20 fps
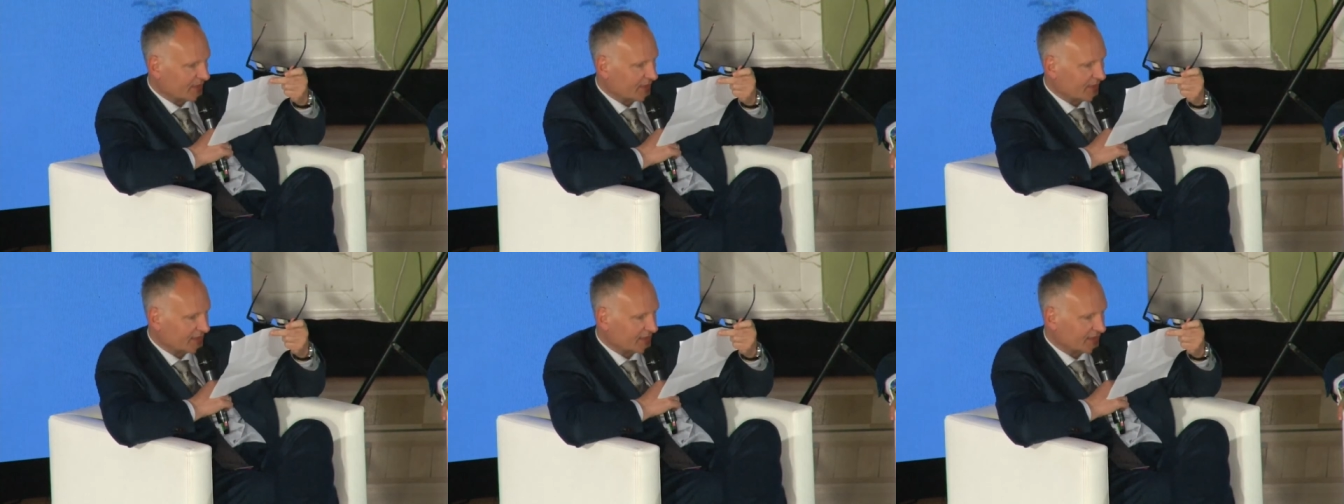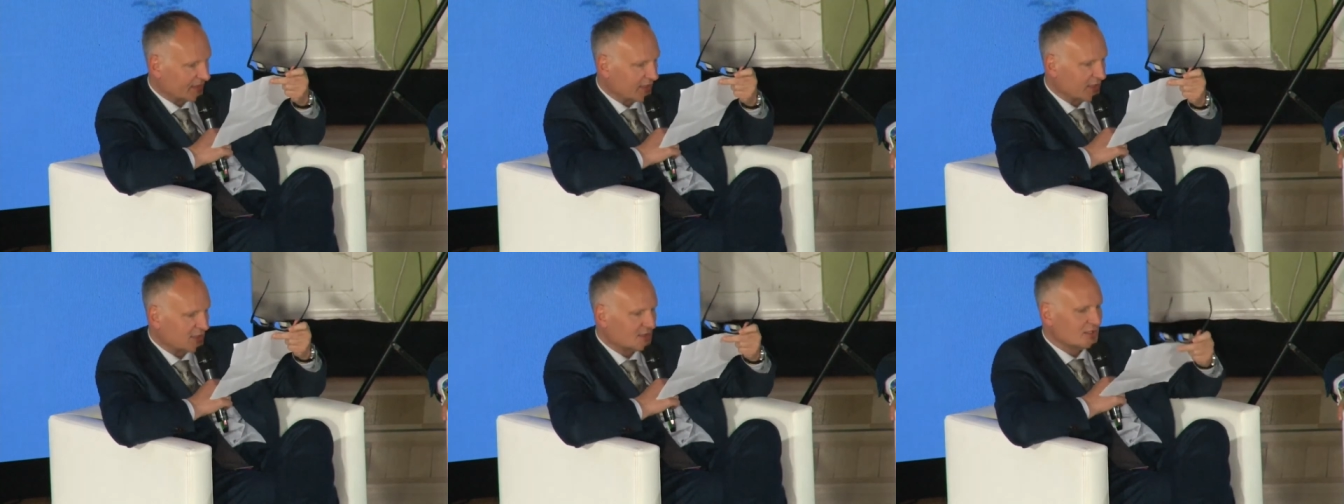
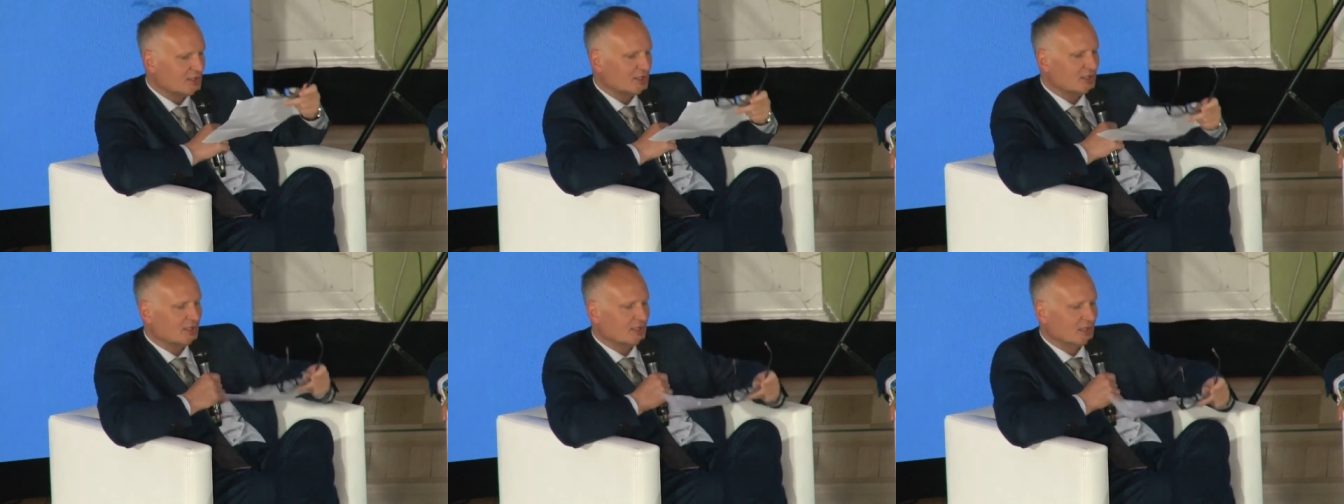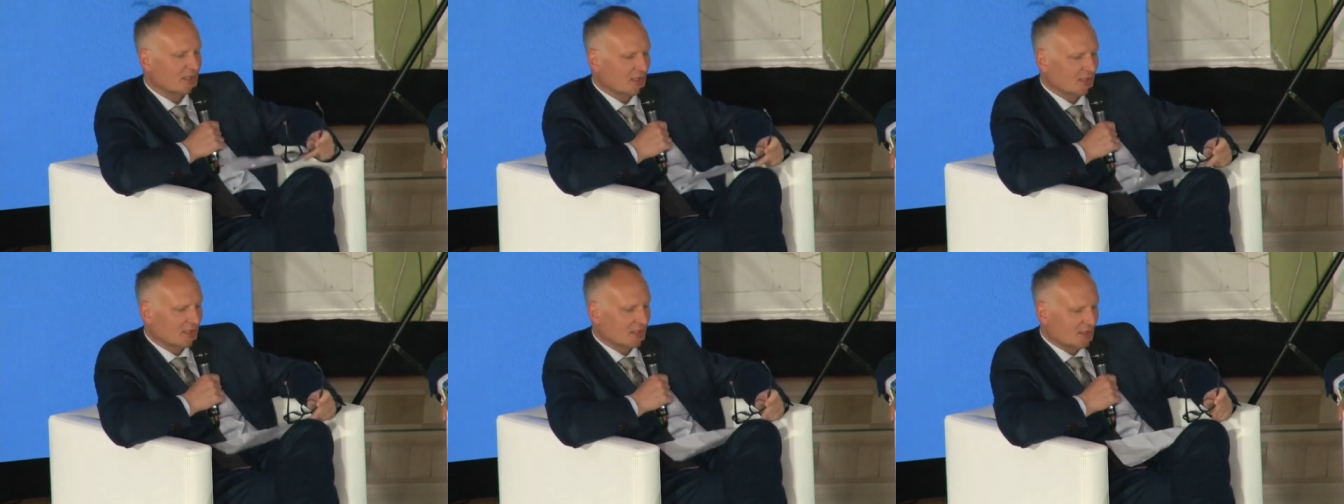by
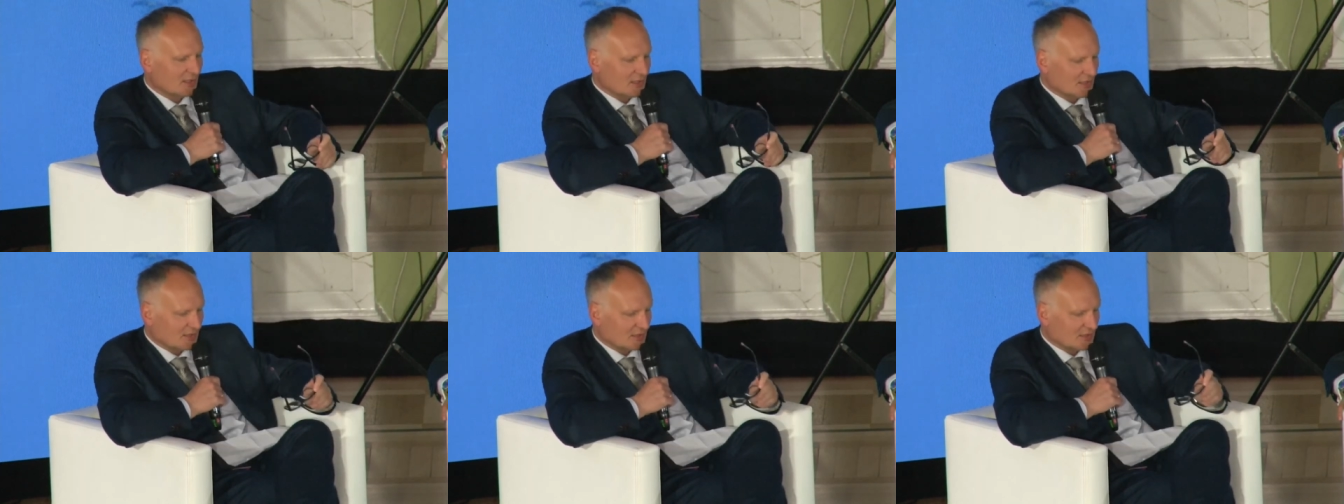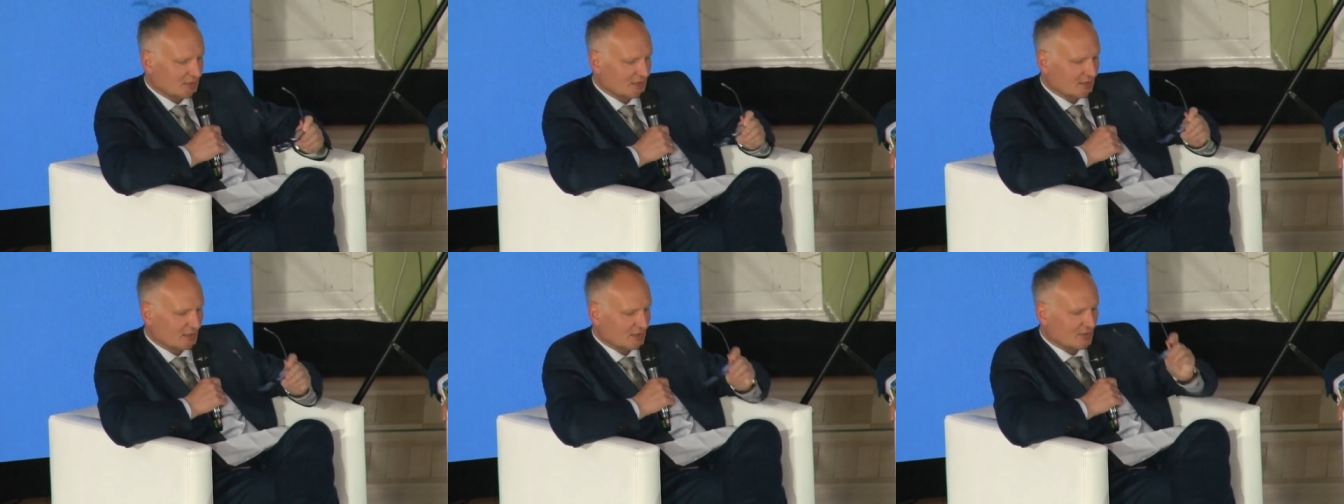Ms.
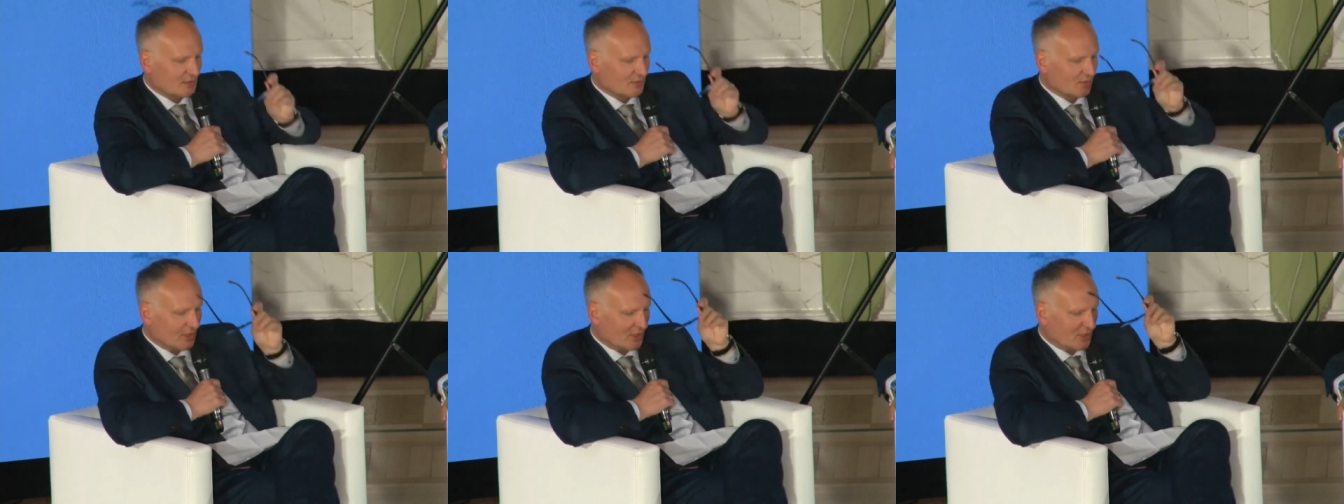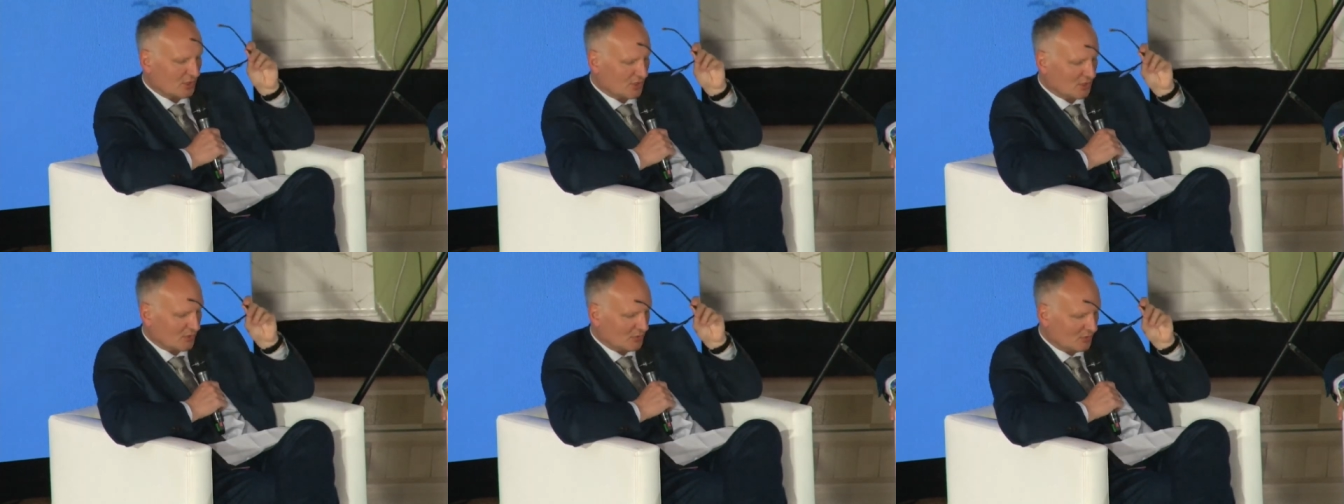Lidia de
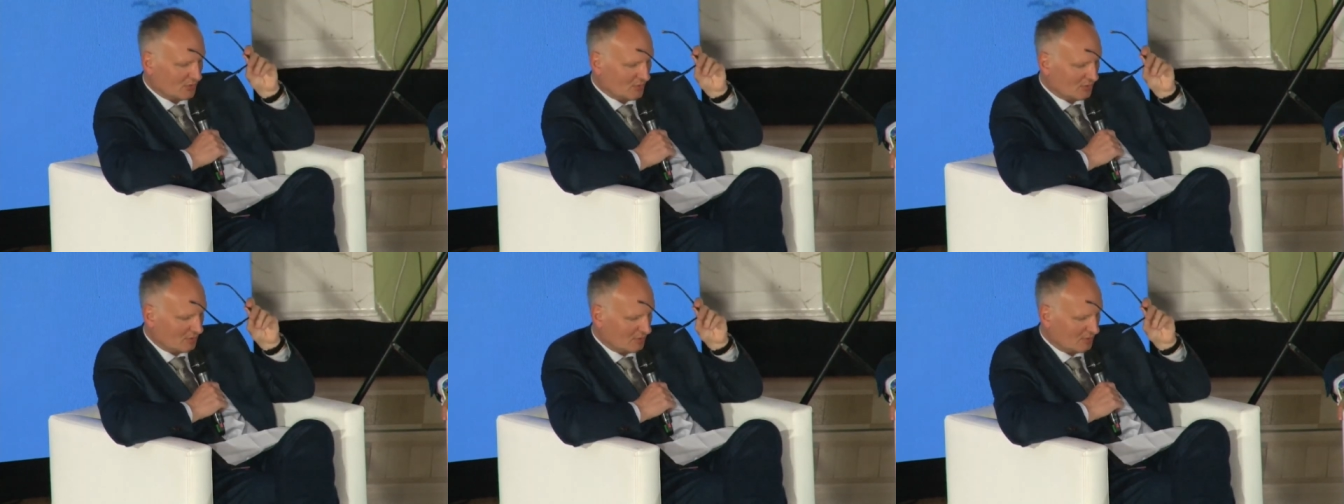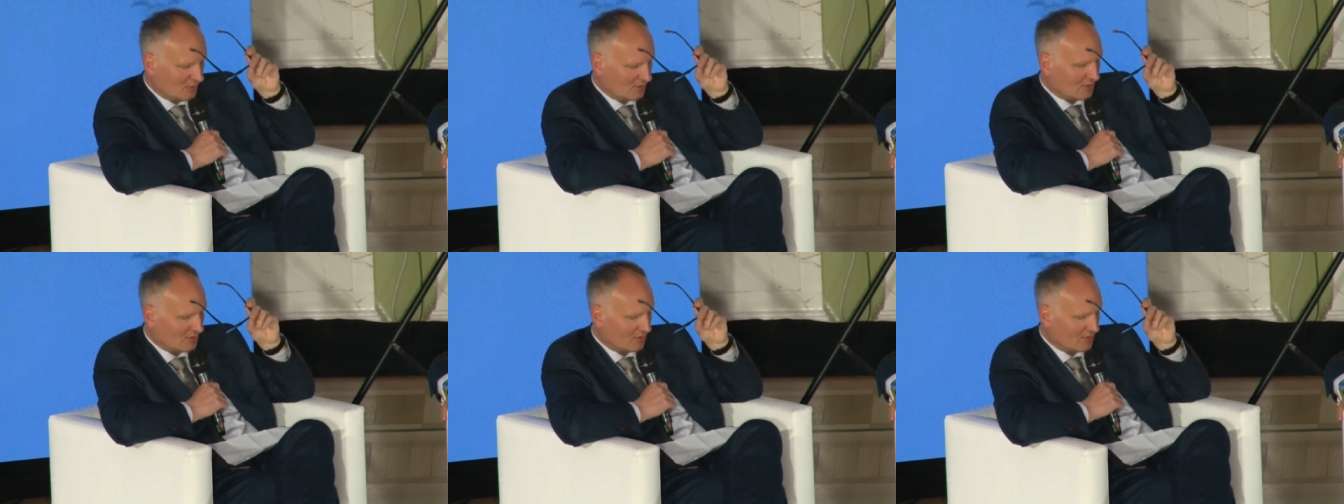Jesus
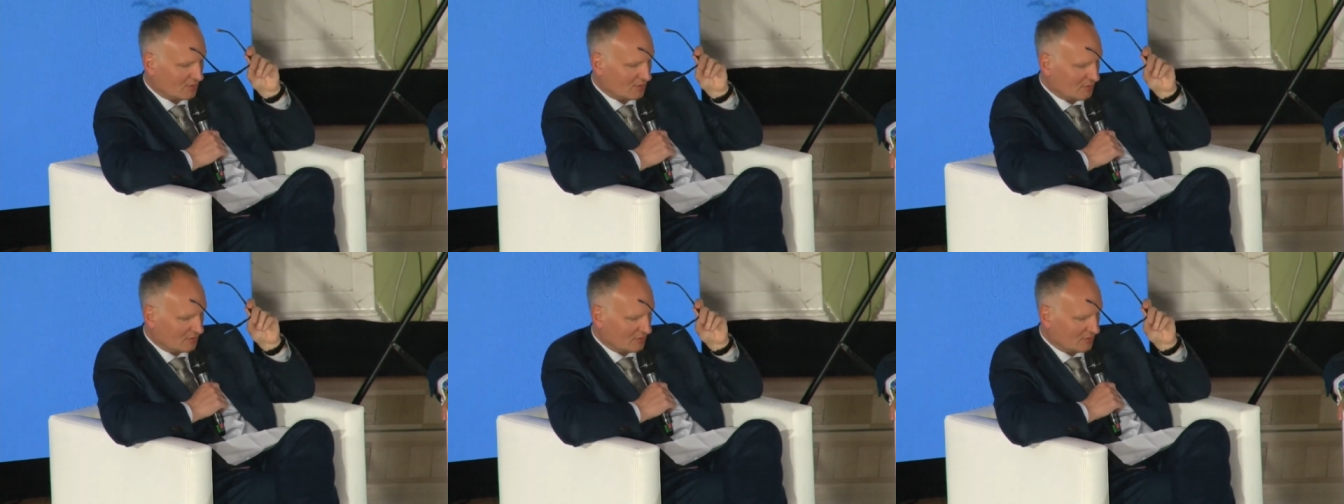Castaldi,